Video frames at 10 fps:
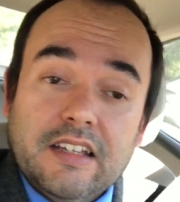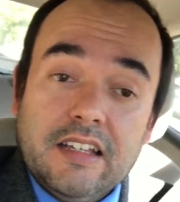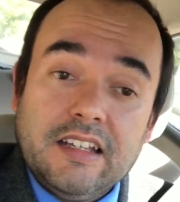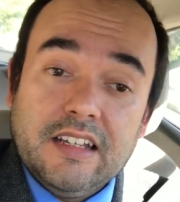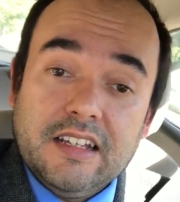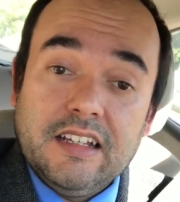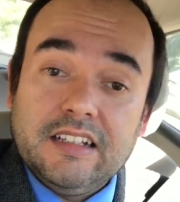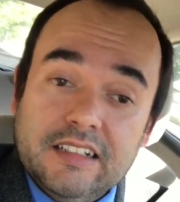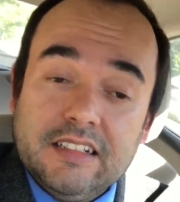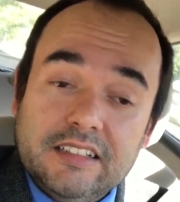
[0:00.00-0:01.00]

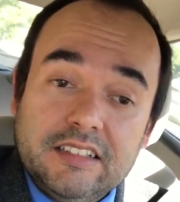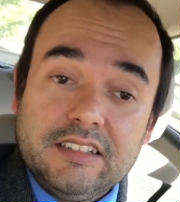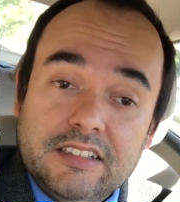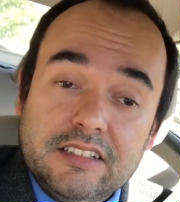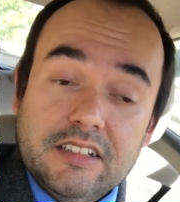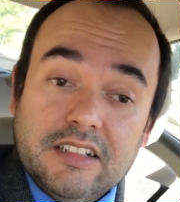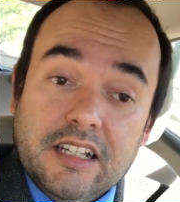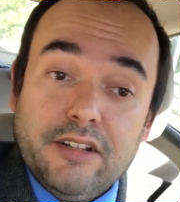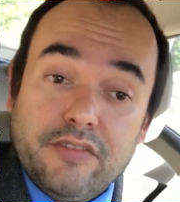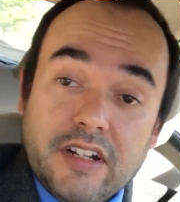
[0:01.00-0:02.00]
And
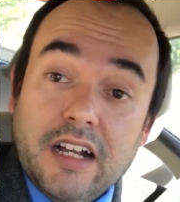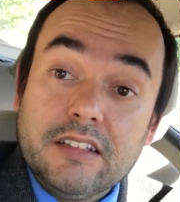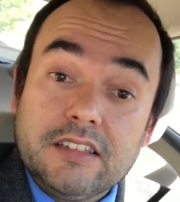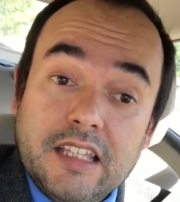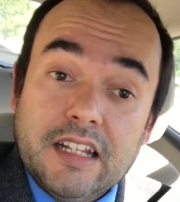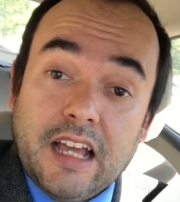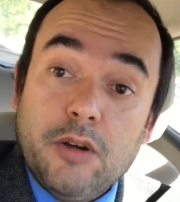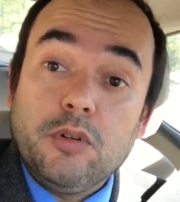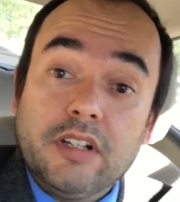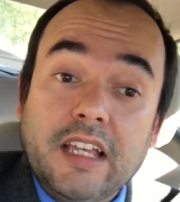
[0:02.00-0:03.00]
if not, then
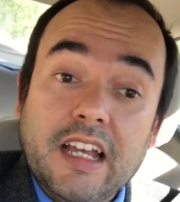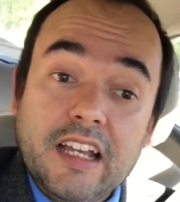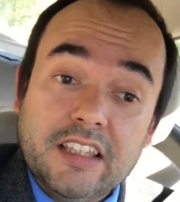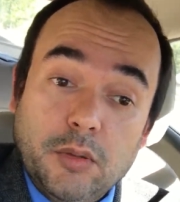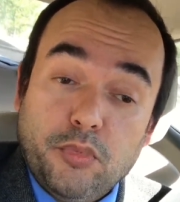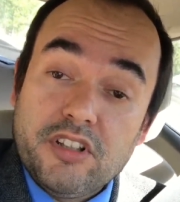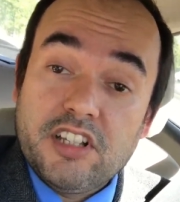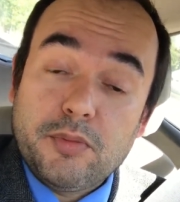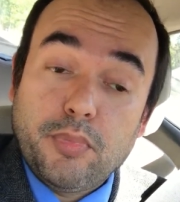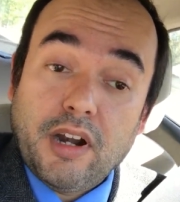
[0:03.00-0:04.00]
I will get the
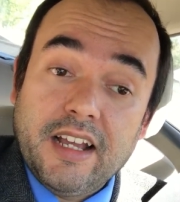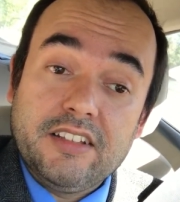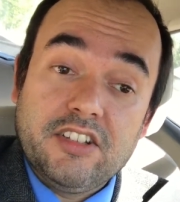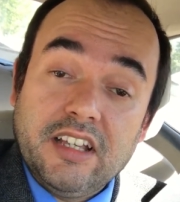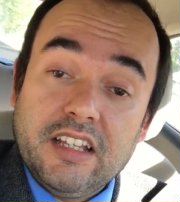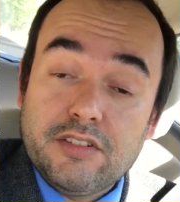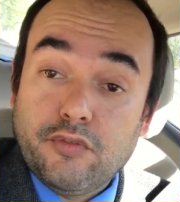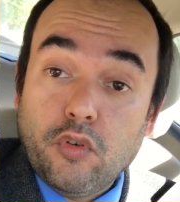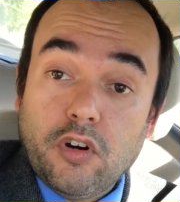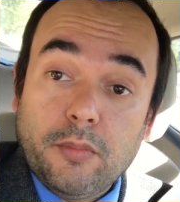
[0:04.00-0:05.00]
Princess Bride Chase
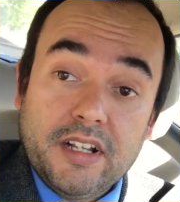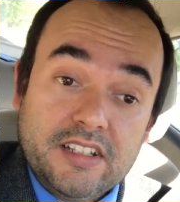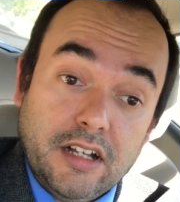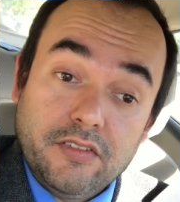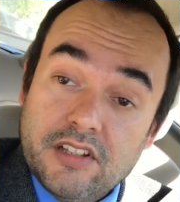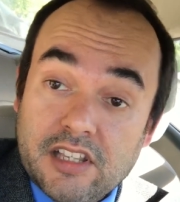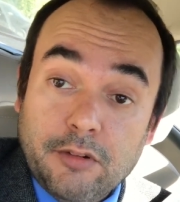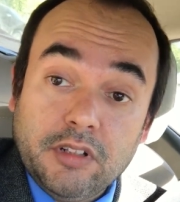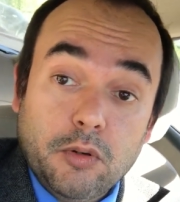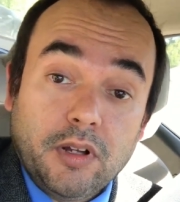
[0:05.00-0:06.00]
for myself because I
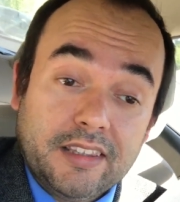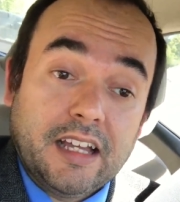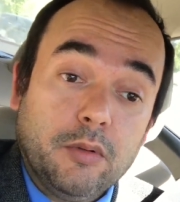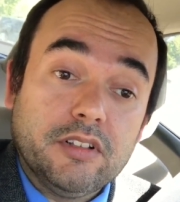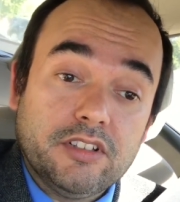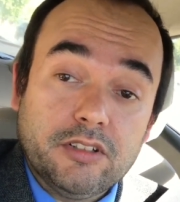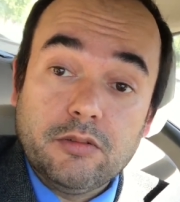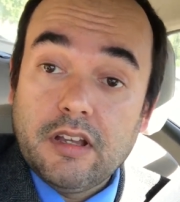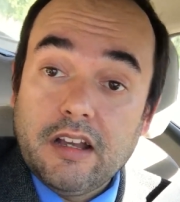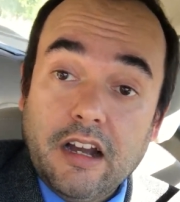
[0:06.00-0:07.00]
really want that one
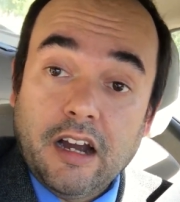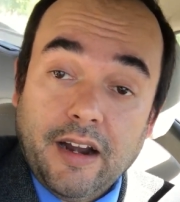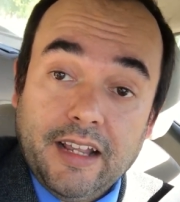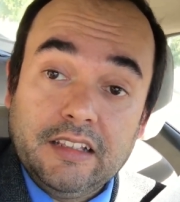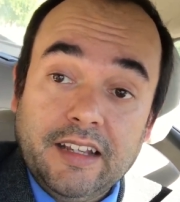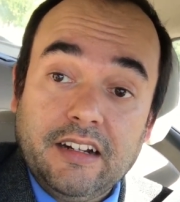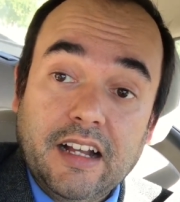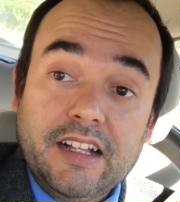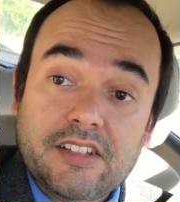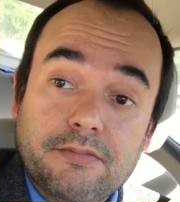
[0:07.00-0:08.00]
too. All right, later
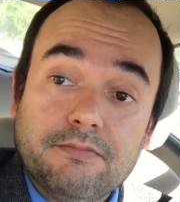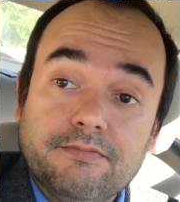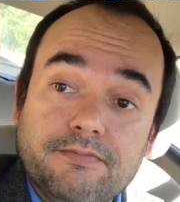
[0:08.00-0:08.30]
guys.